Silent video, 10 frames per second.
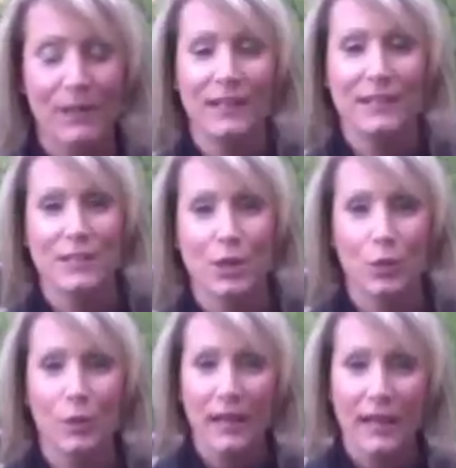So
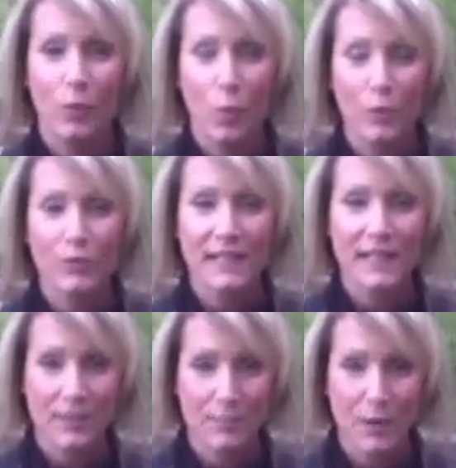in order to get
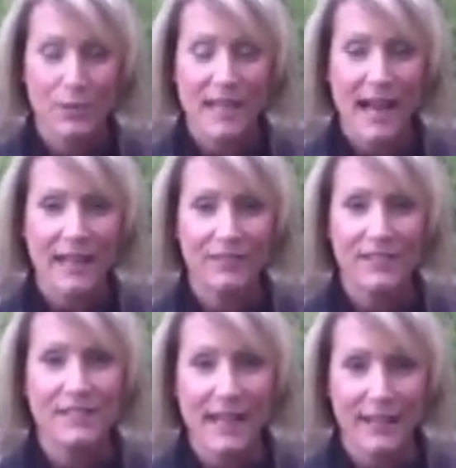the most out of
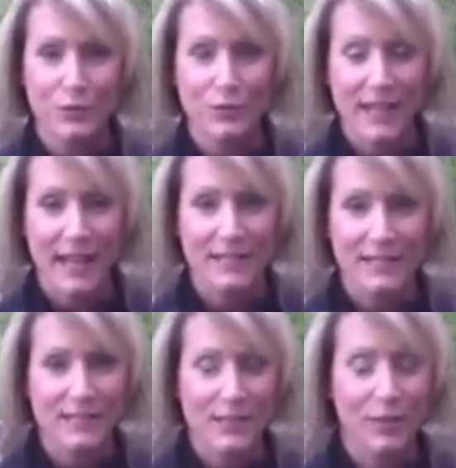these
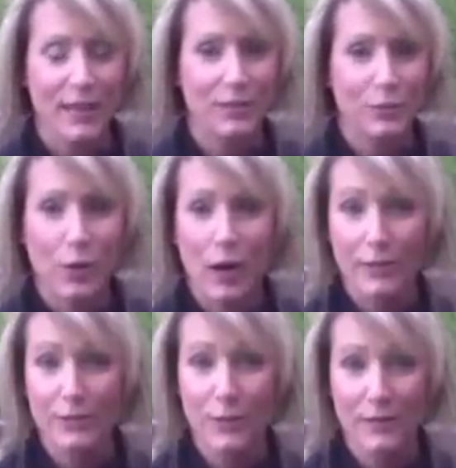exercises, know that you are
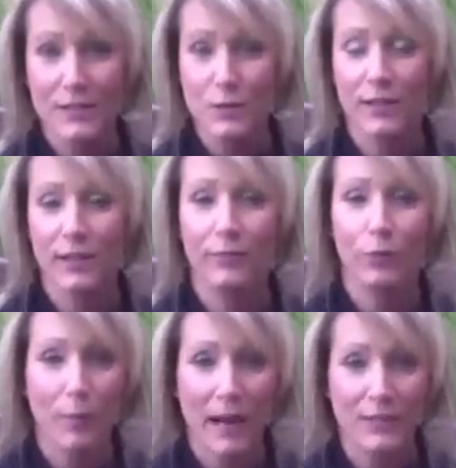doing this within a full
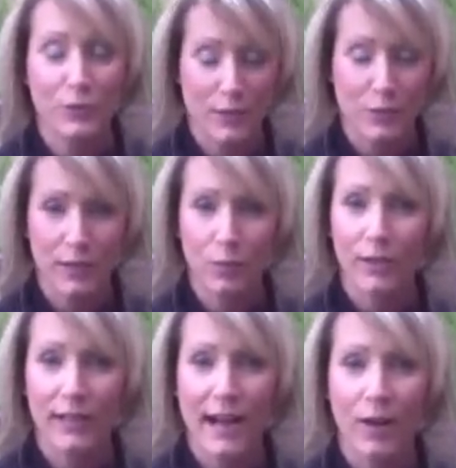body strength training
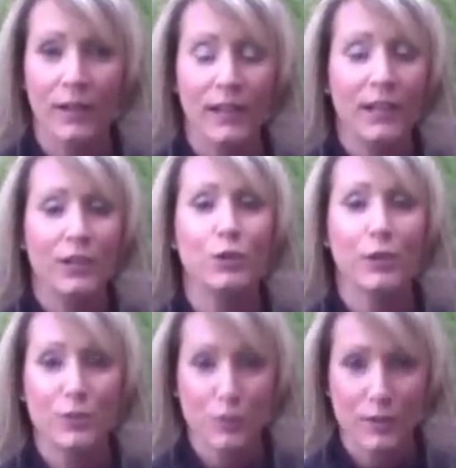workout. You're doing
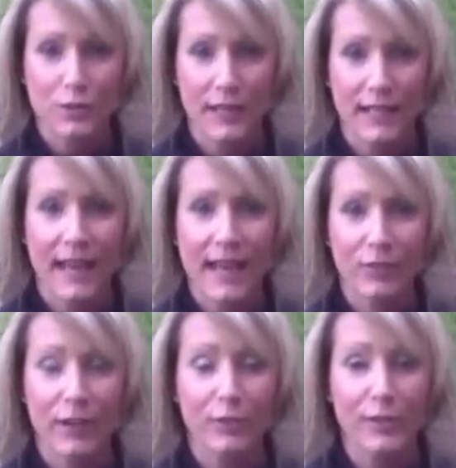strength training
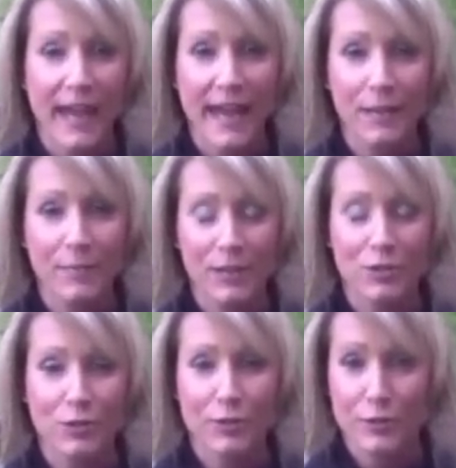every other day, making
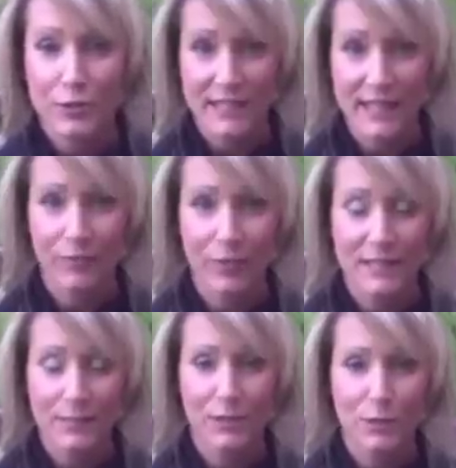sure that there's a day of
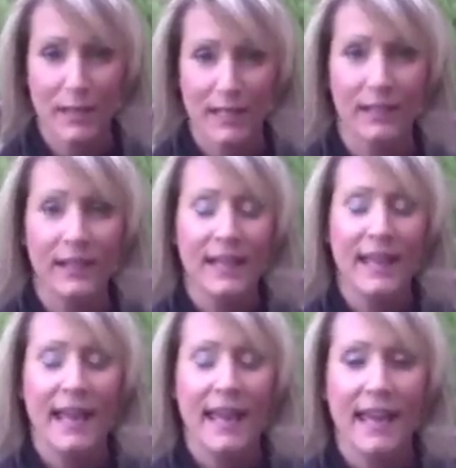rest in between,
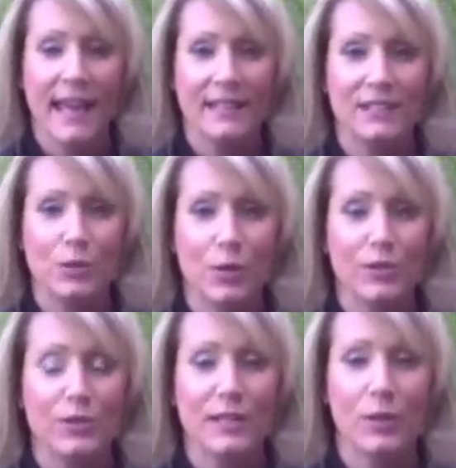and you are
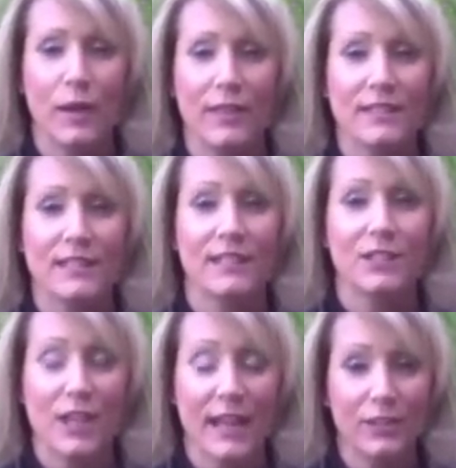using a weight that's going to
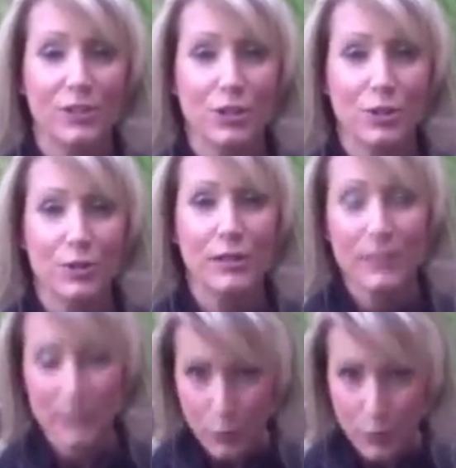challenge you
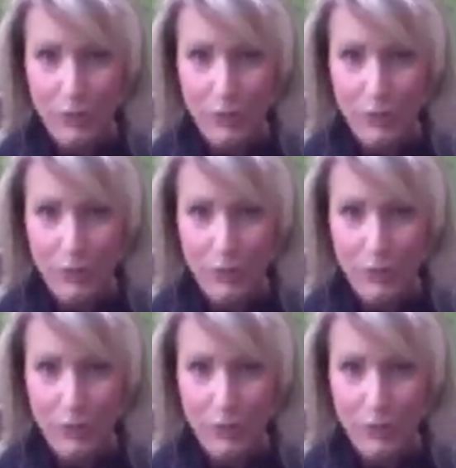in order to